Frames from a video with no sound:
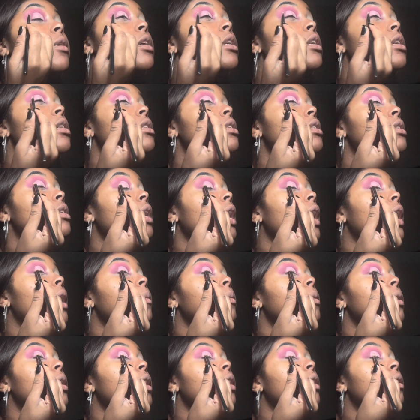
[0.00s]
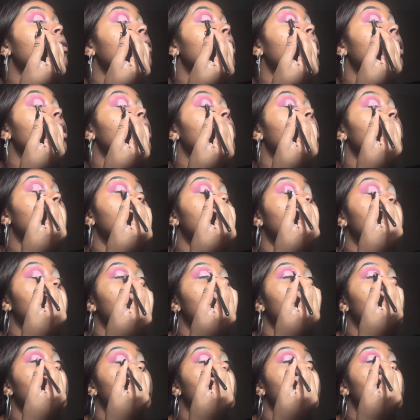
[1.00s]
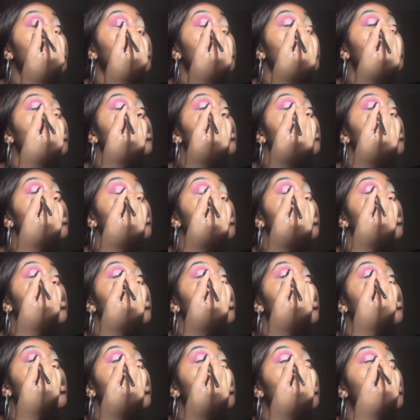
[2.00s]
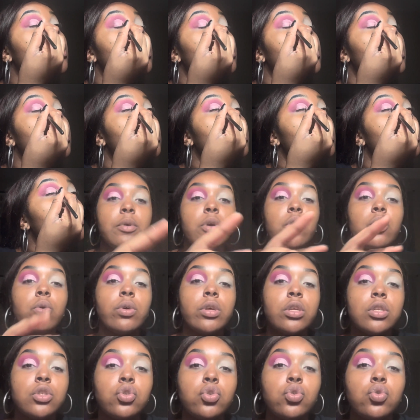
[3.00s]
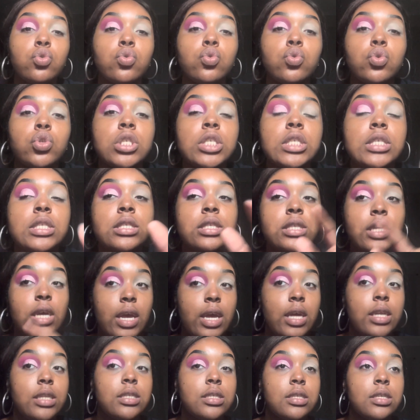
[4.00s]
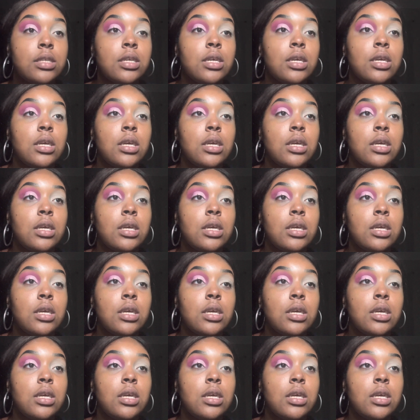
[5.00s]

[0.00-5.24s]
Stop like right here. Yeah, going to set